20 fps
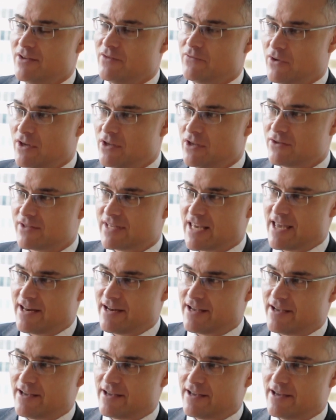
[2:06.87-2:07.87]
Freehills had
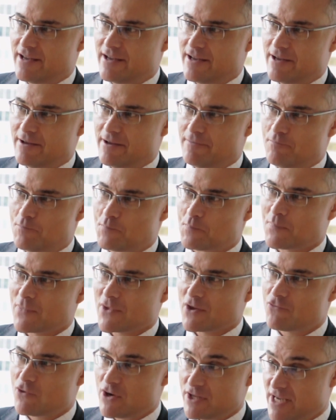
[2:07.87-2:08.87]
a
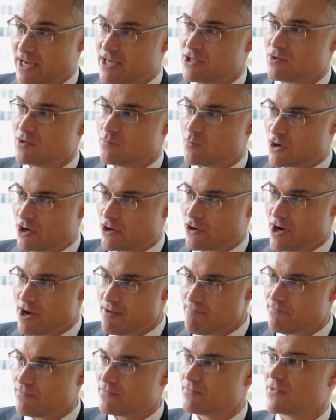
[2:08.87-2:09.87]
rotation
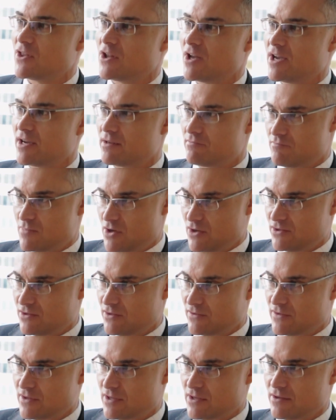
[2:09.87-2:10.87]
program like most
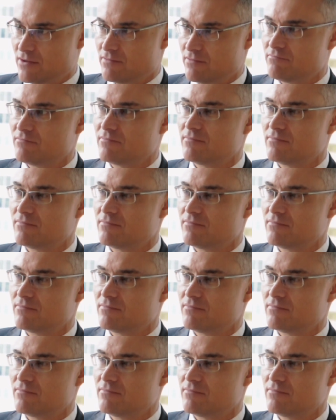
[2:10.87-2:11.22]
of the